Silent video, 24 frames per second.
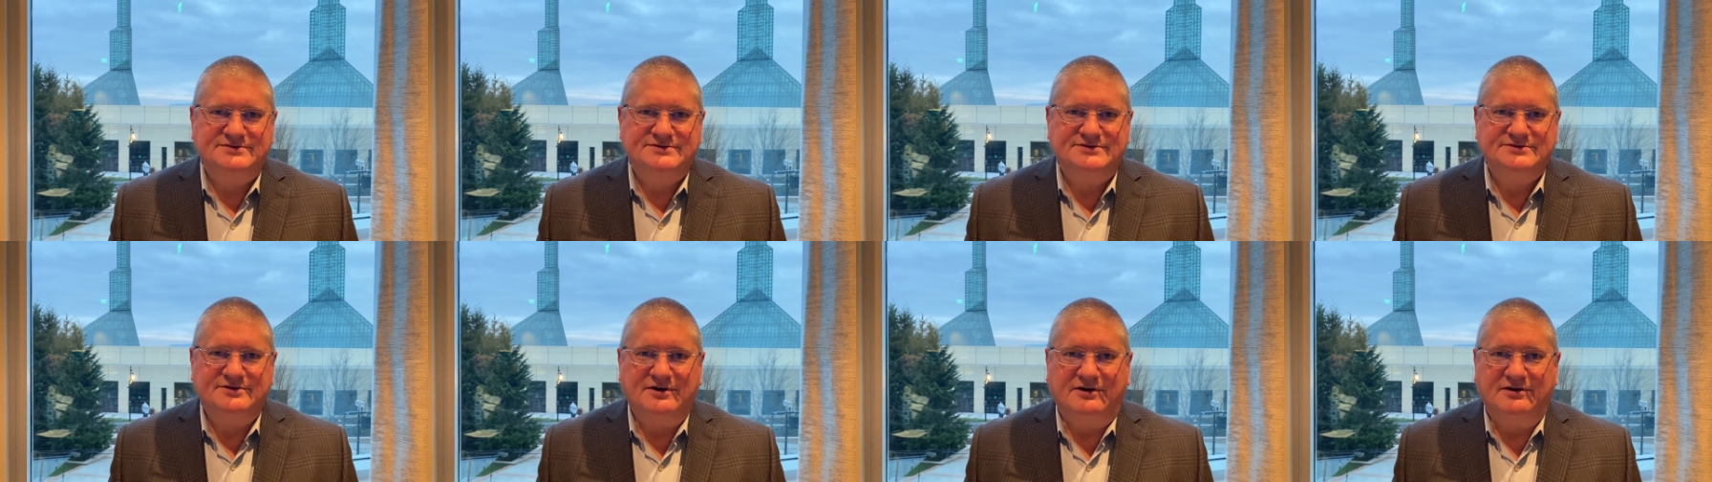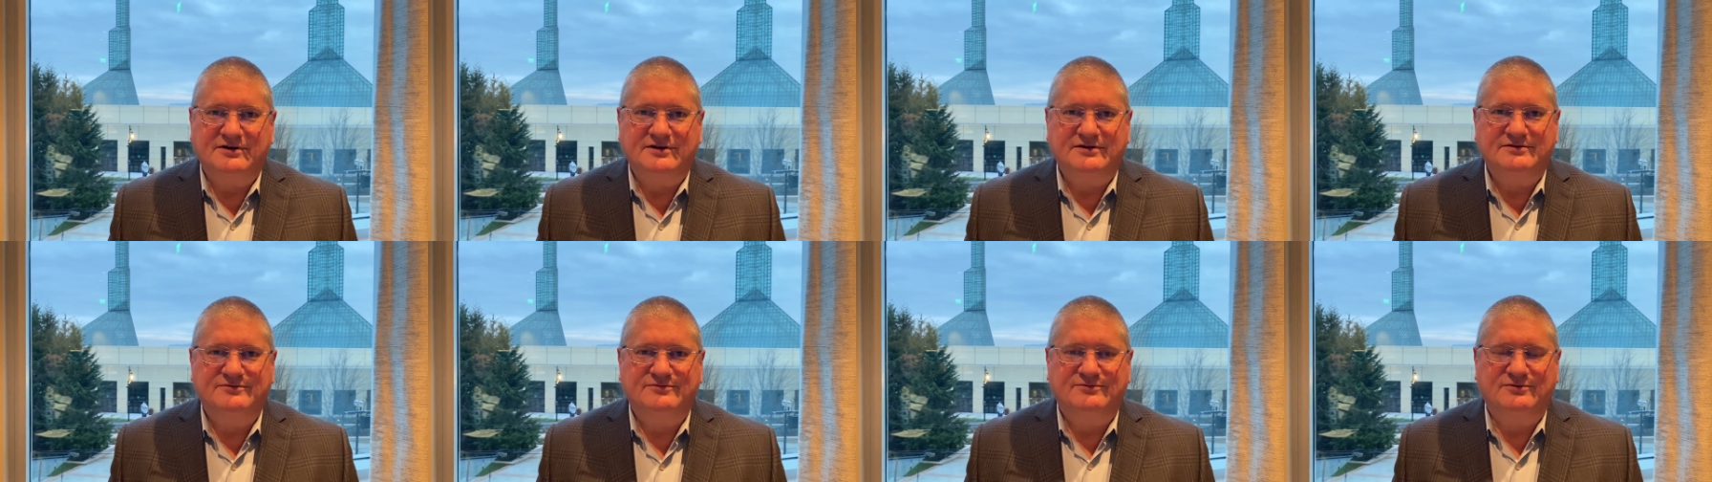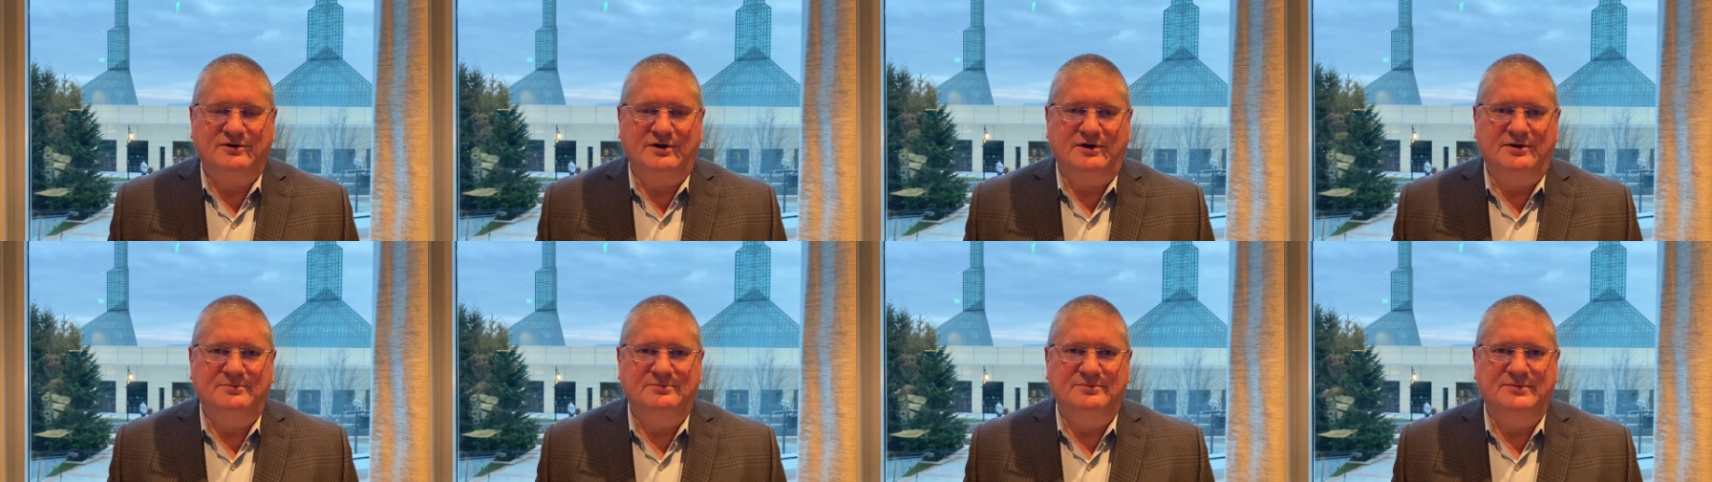started
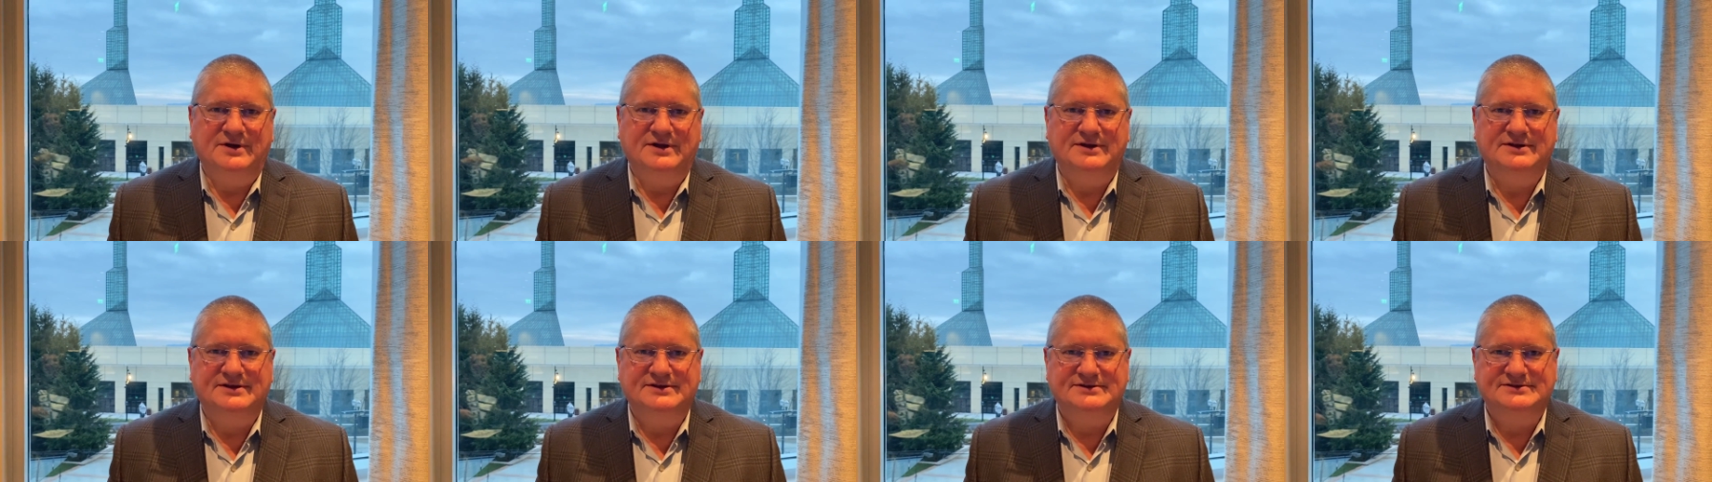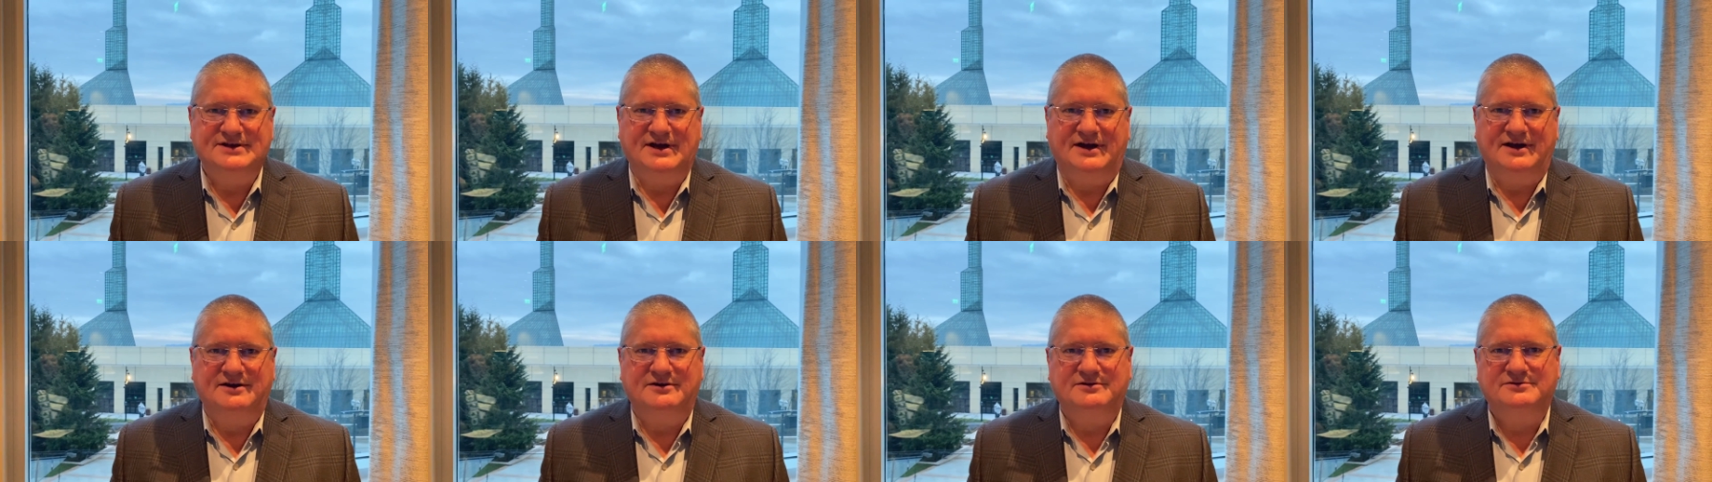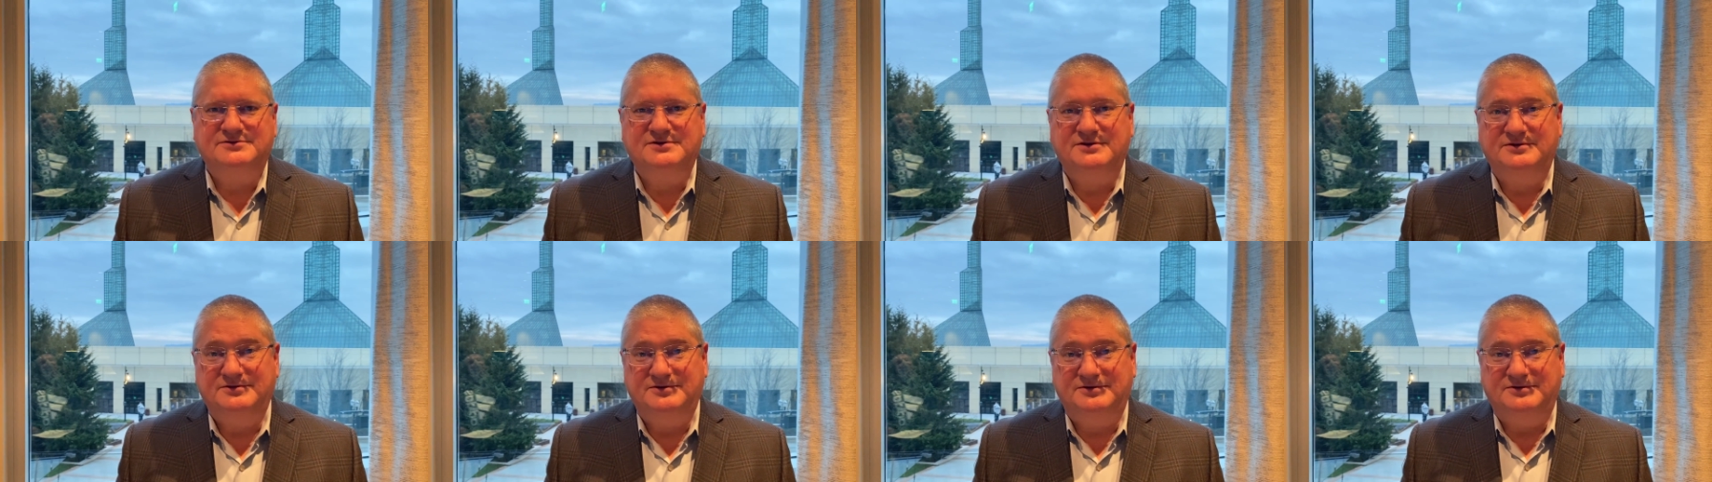from a desire
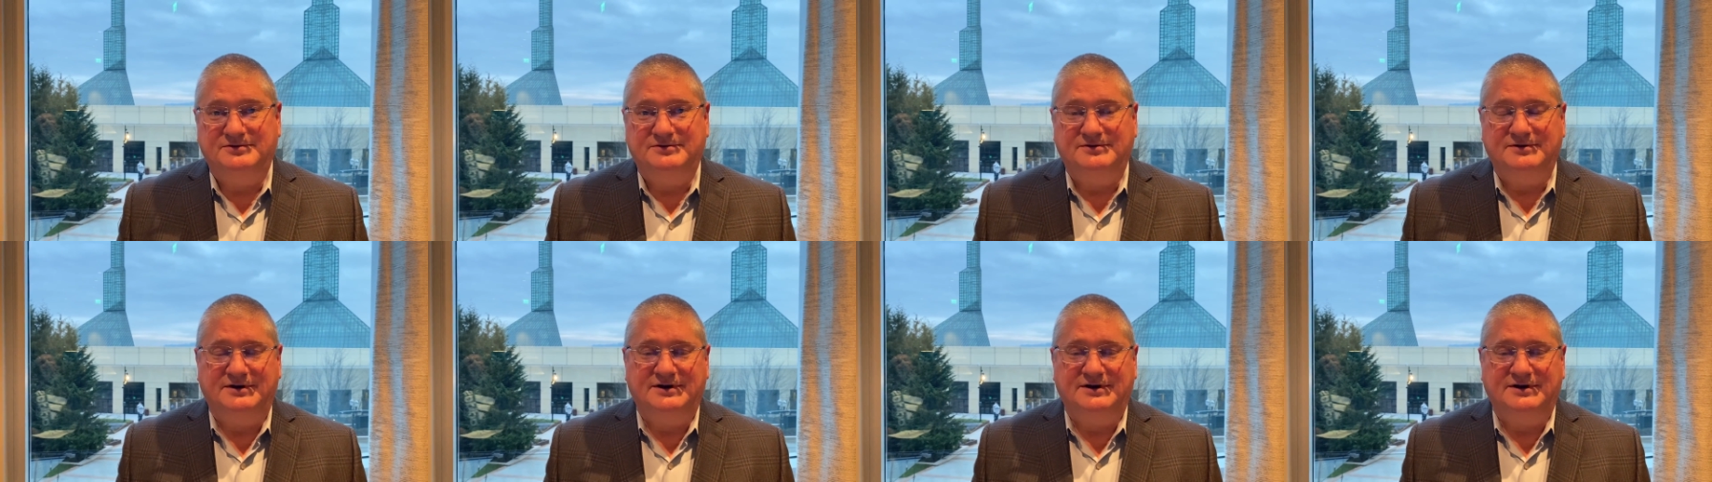to do